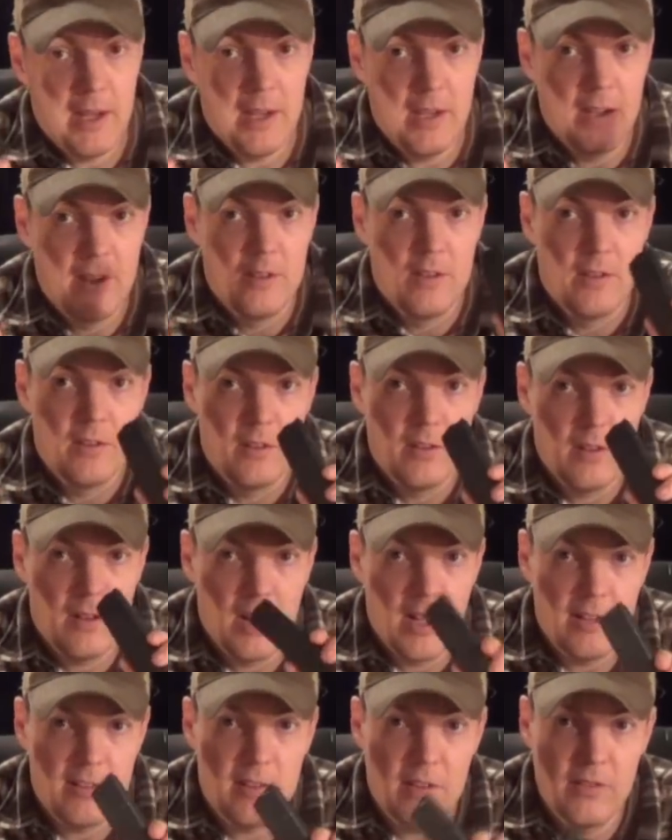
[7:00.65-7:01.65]
a
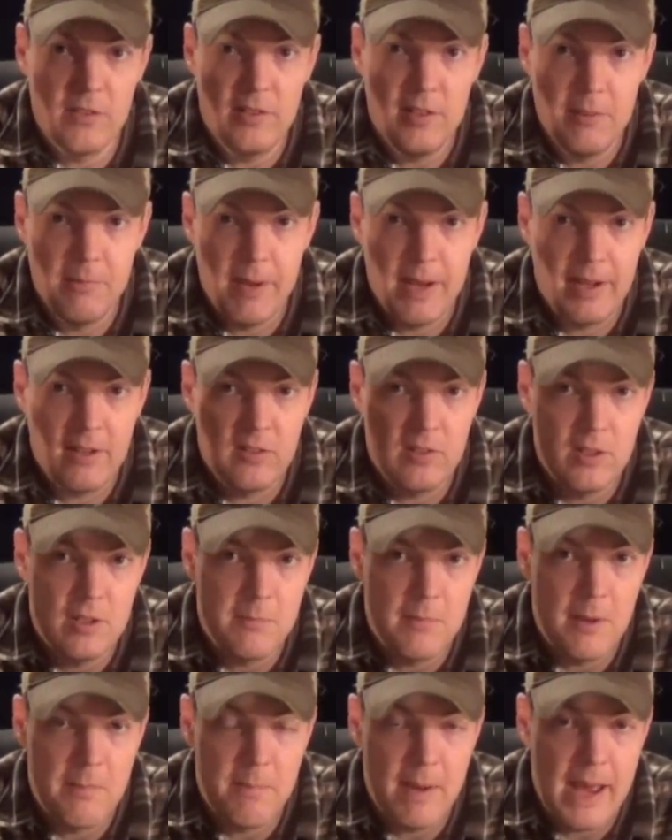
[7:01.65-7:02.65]
Glock 17 magazine
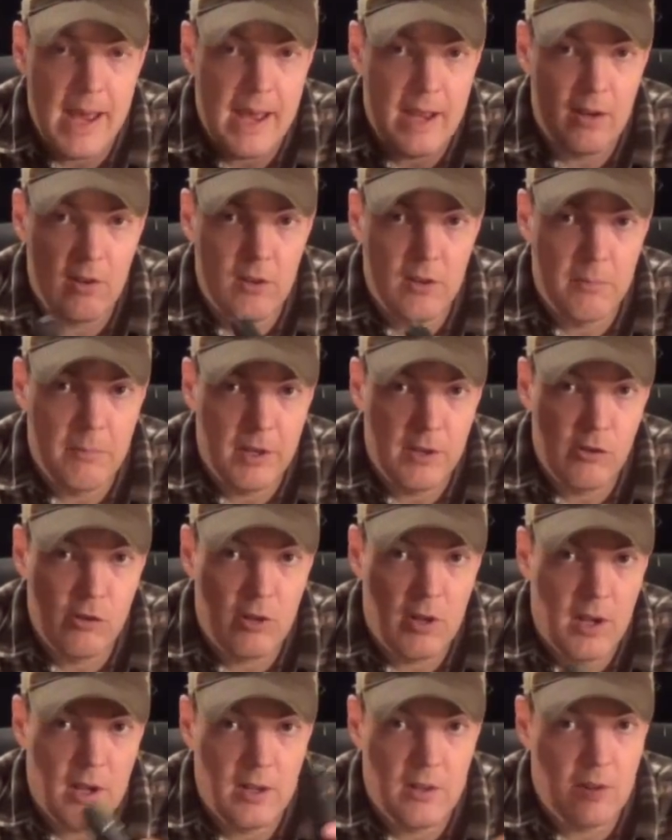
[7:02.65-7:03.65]
in my bag or in my
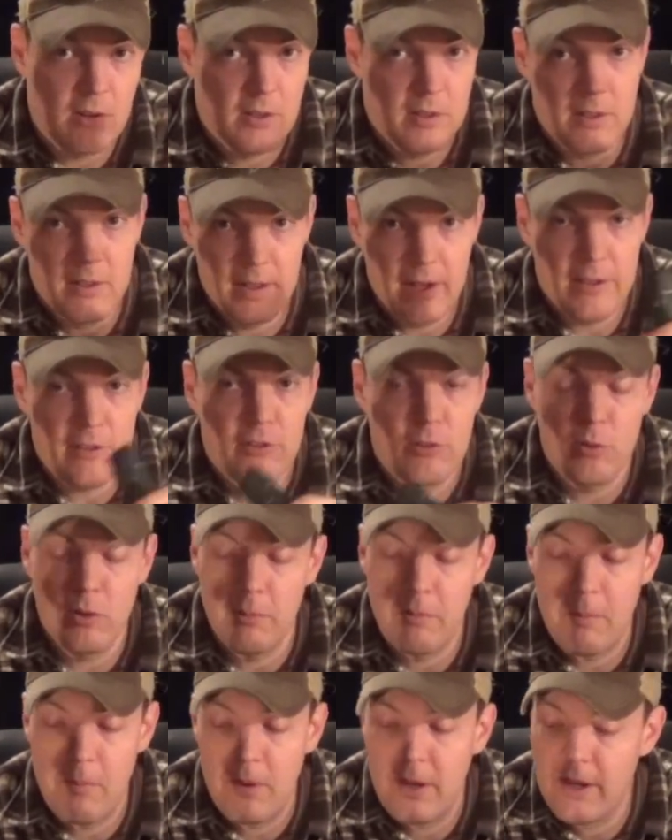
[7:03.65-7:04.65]
truck or extra
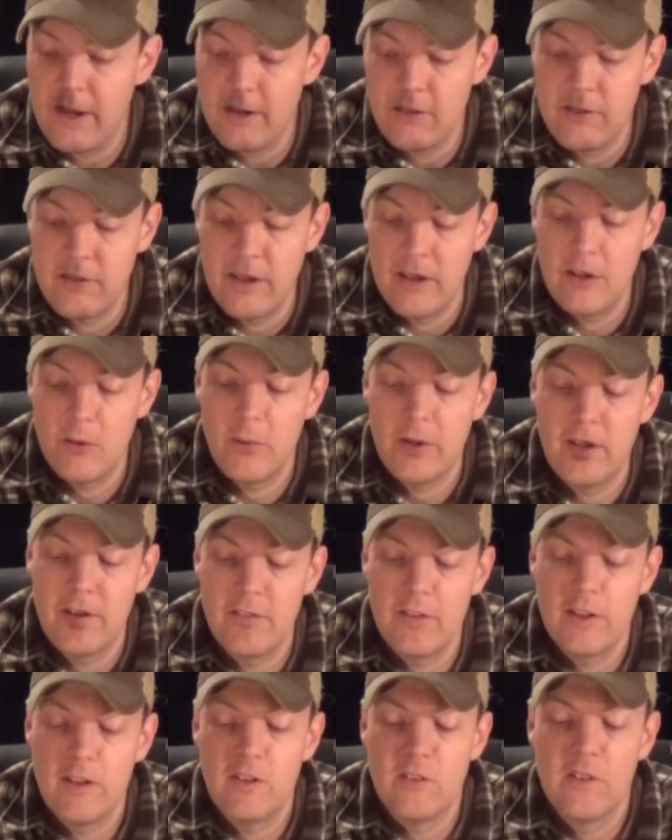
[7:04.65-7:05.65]
one by my nightstand or
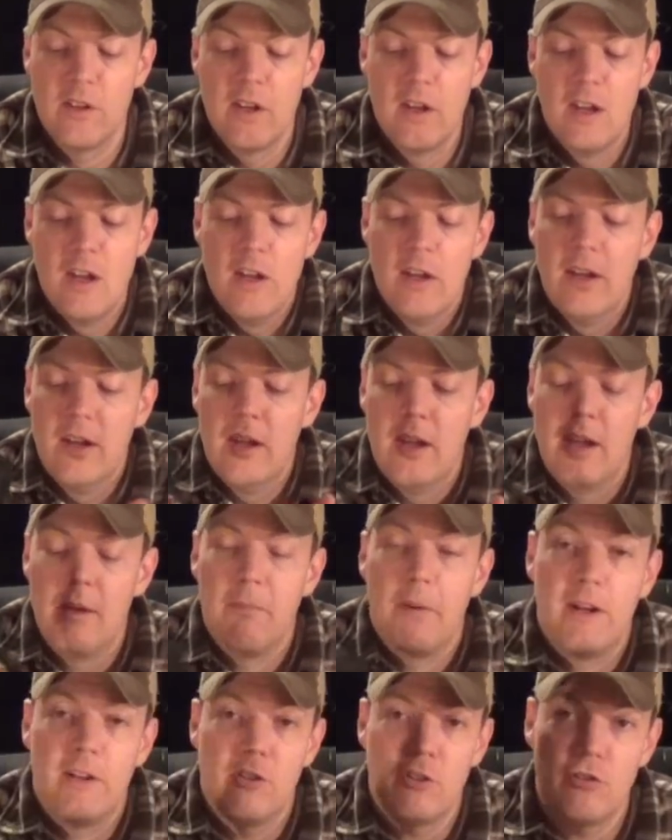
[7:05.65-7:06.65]
whatever it is,
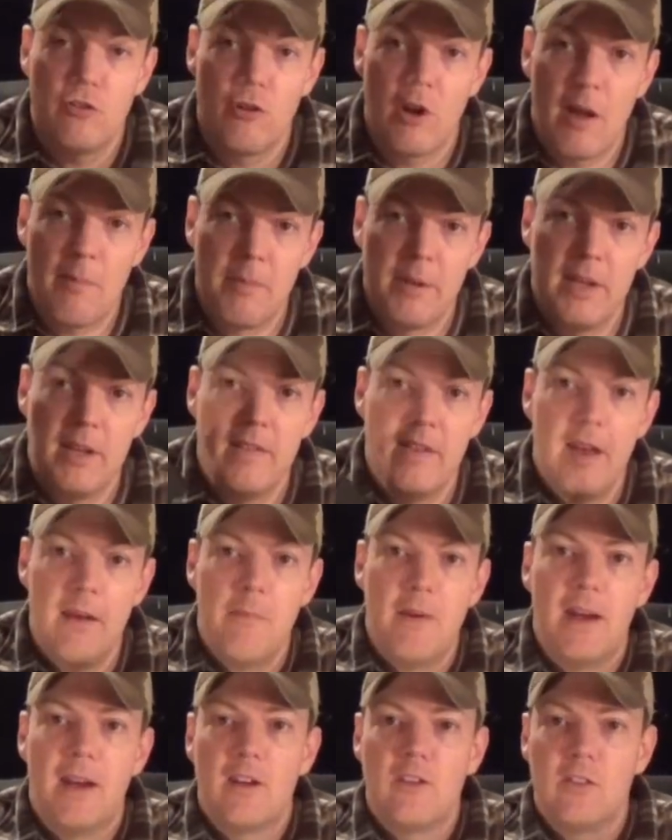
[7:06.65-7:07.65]
and by just dropping in
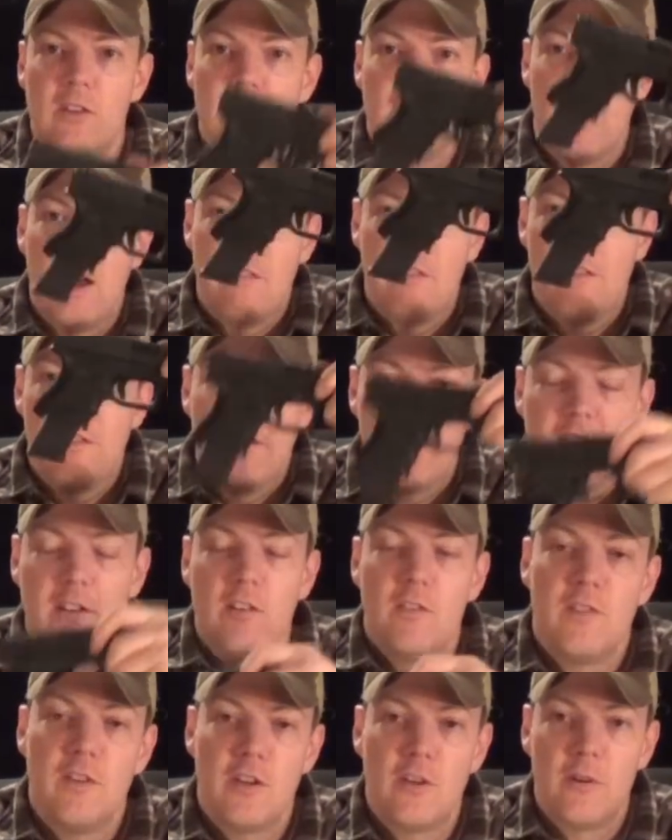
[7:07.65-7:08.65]
that magazine, I've
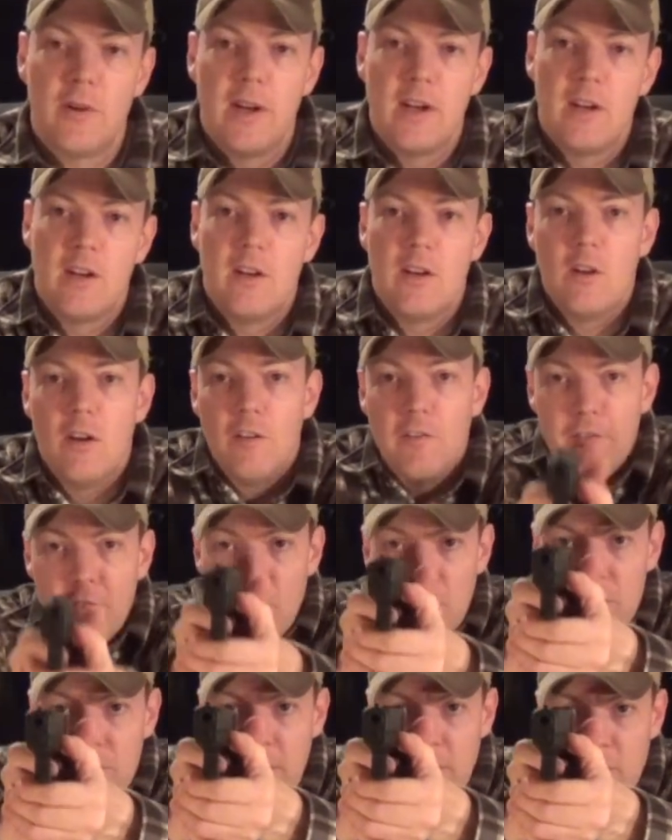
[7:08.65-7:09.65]
effectively created a
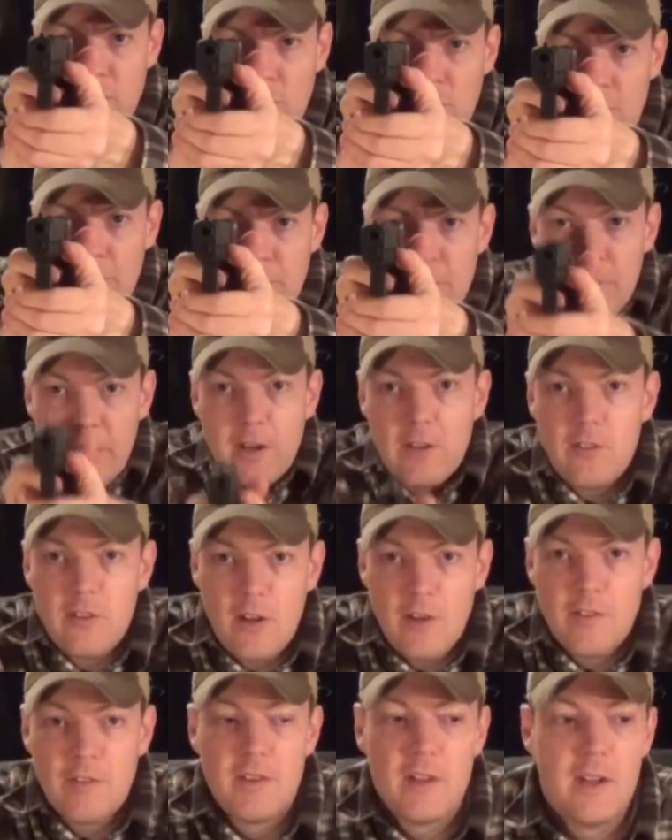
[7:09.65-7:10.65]
full-size grip for
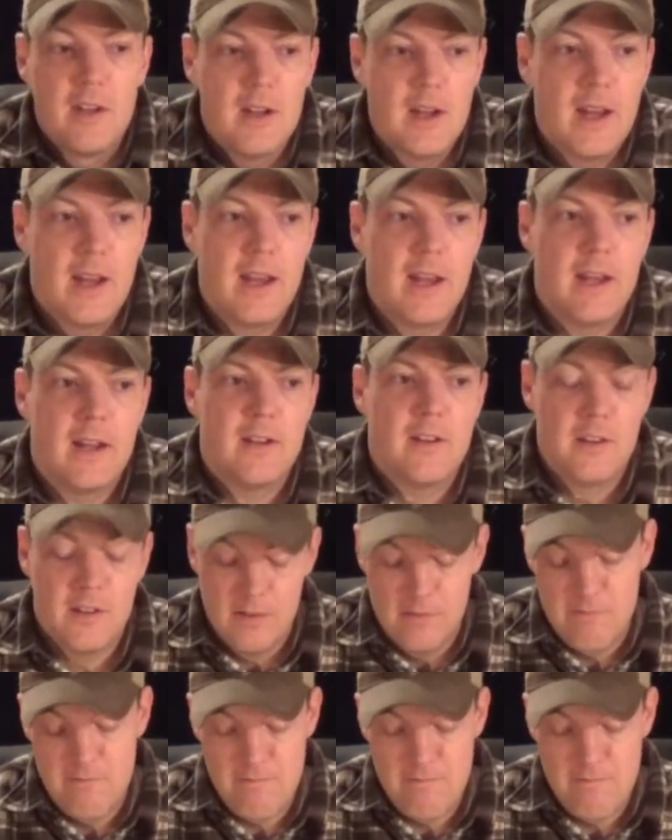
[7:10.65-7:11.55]
myself. And